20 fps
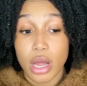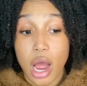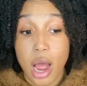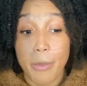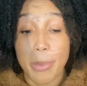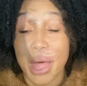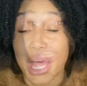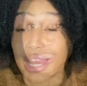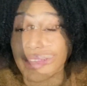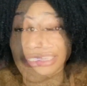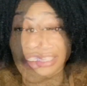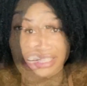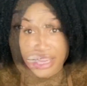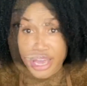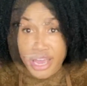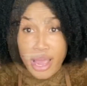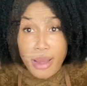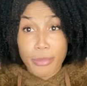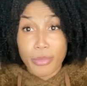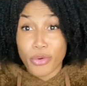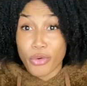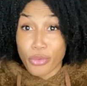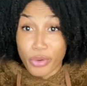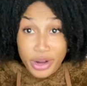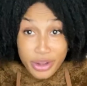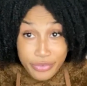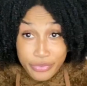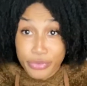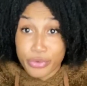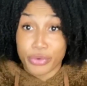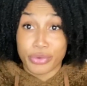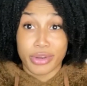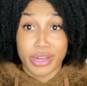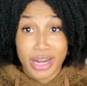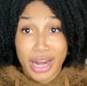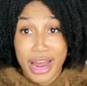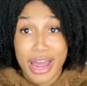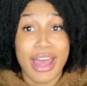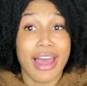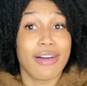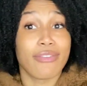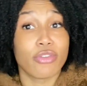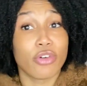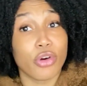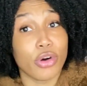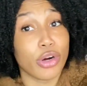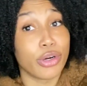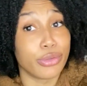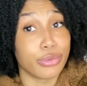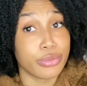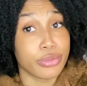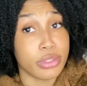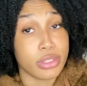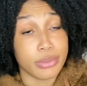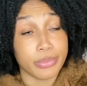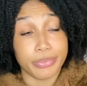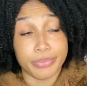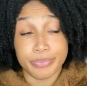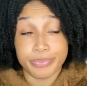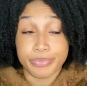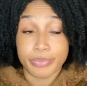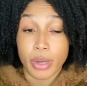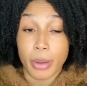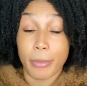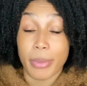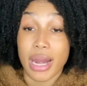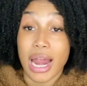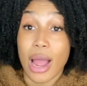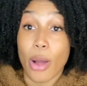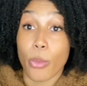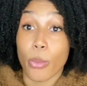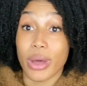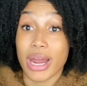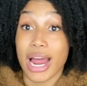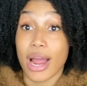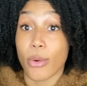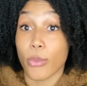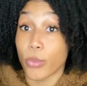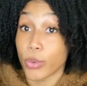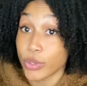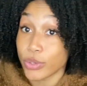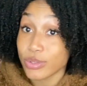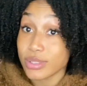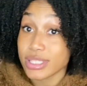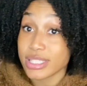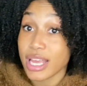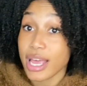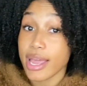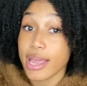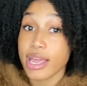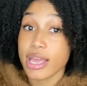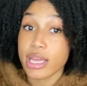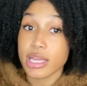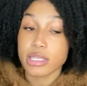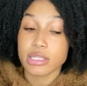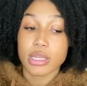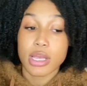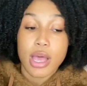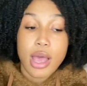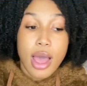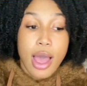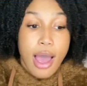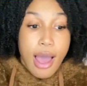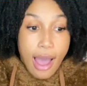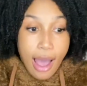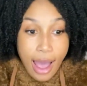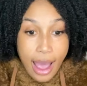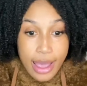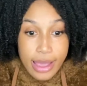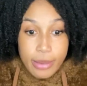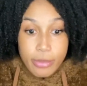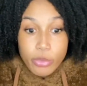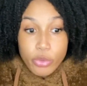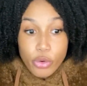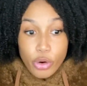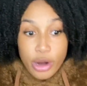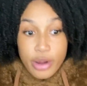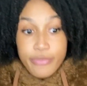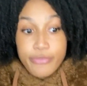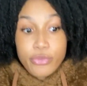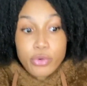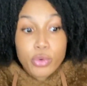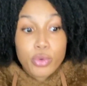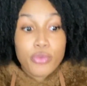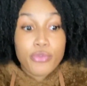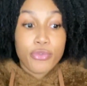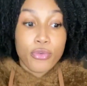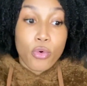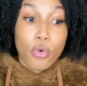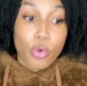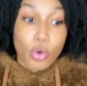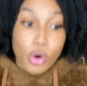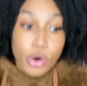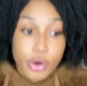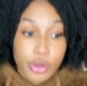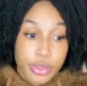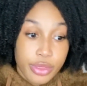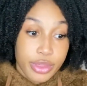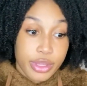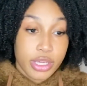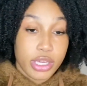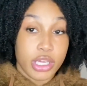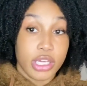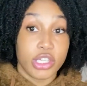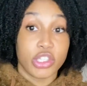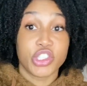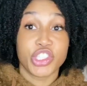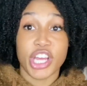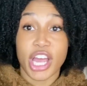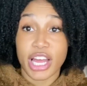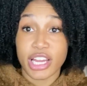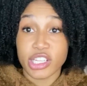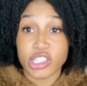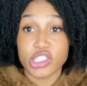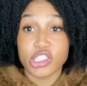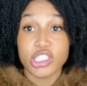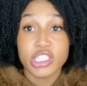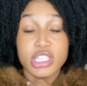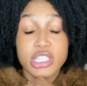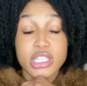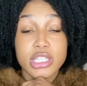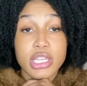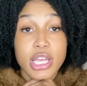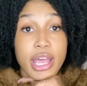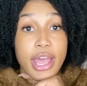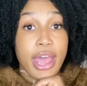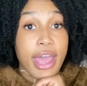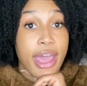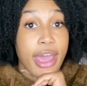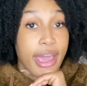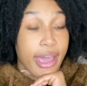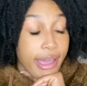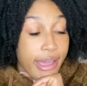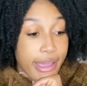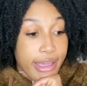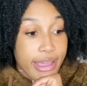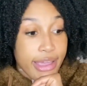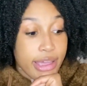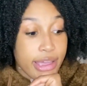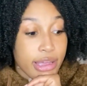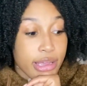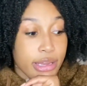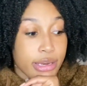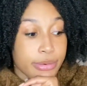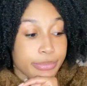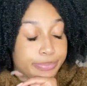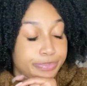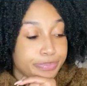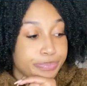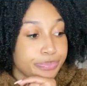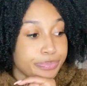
I'm not even gonna say I'm grateful that I have Crohn's. But what I will say is I am grateful for the challenges and